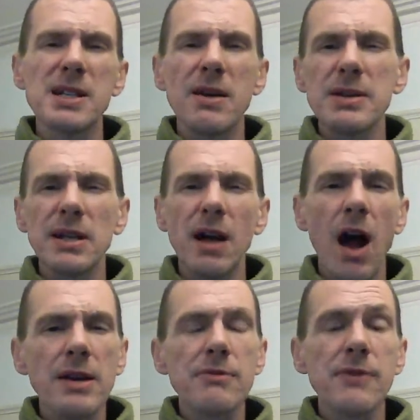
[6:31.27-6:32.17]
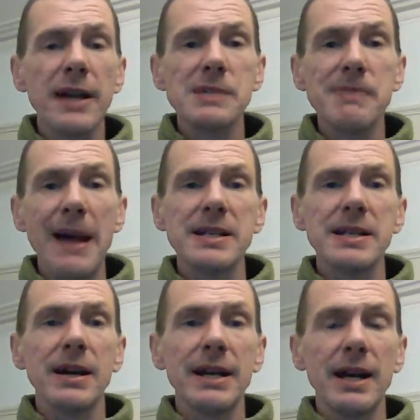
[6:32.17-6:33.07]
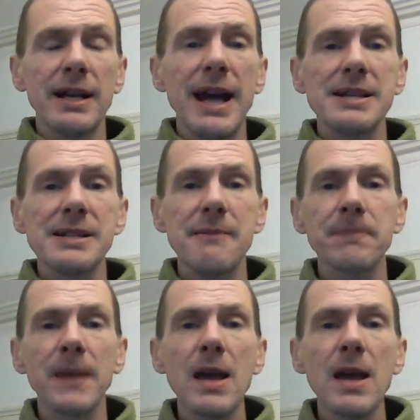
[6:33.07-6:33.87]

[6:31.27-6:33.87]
so it's kind of expected, I, I guess.